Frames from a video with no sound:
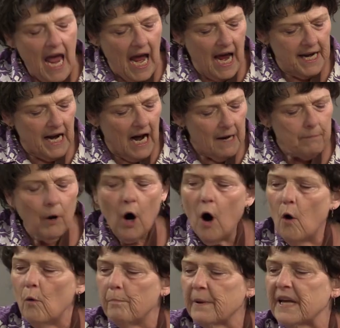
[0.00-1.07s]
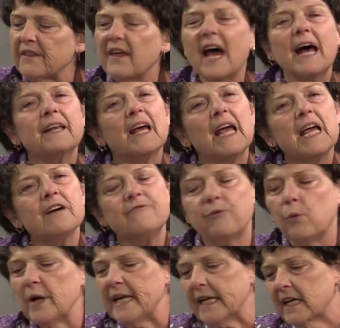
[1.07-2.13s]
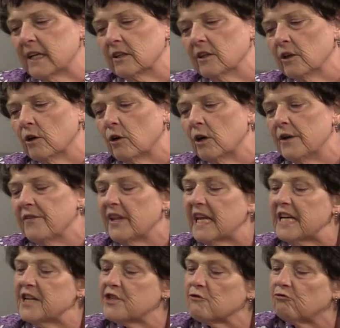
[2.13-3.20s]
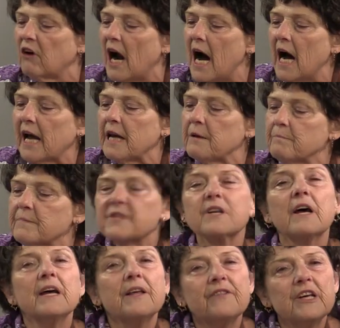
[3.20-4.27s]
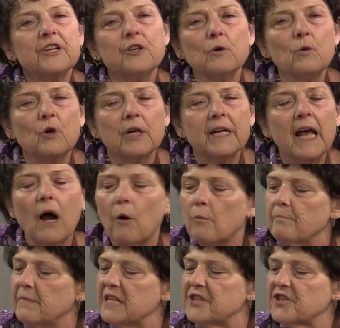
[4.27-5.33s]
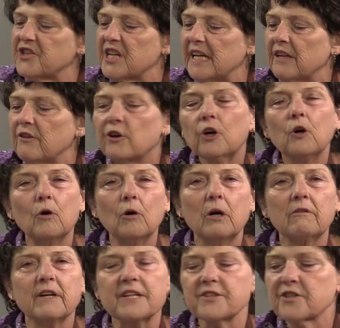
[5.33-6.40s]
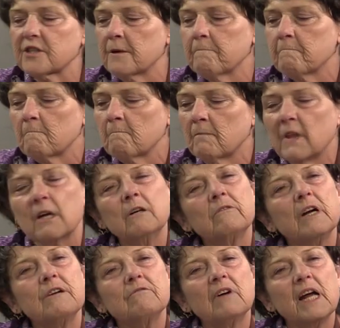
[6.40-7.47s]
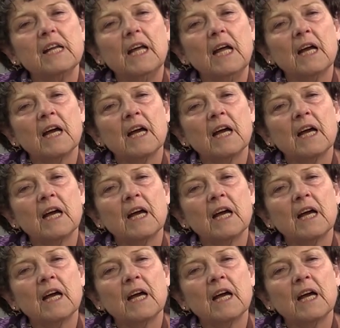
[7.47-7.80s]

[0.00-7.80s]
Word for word: And I'm hoping that if we can learn these rhymes, that you could help me sing the chorus. All right, ready?